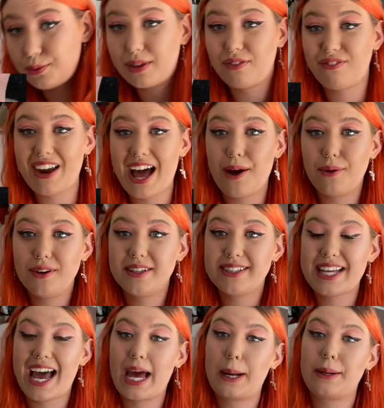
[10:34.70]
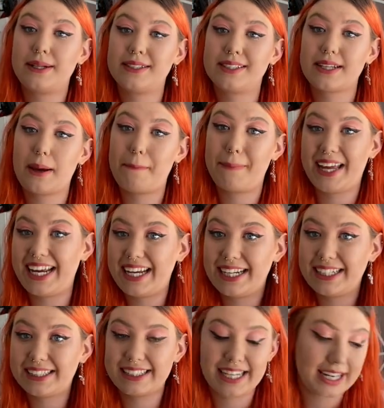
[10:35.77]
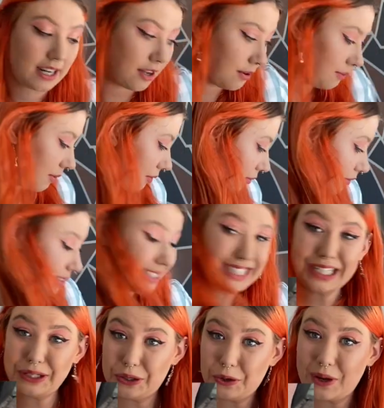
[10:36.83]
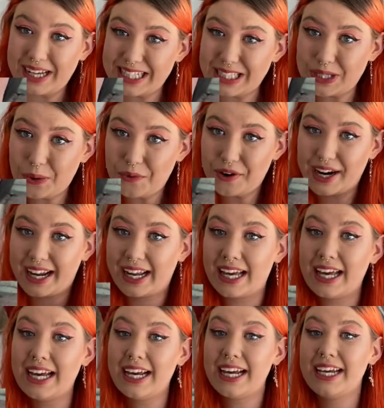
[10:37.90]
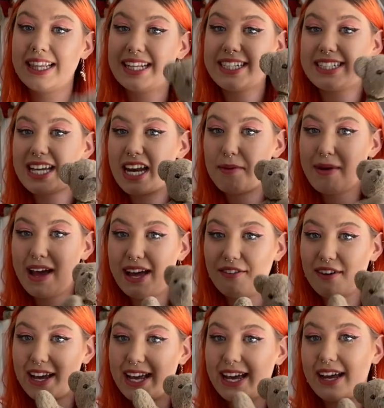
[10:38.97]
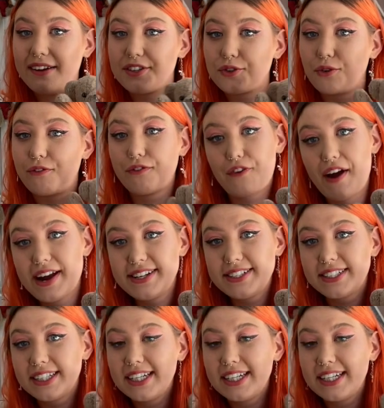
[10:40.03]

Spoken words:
with flowers and bees, and I'll tell you a quick story. This teddy bear right here is called Fred.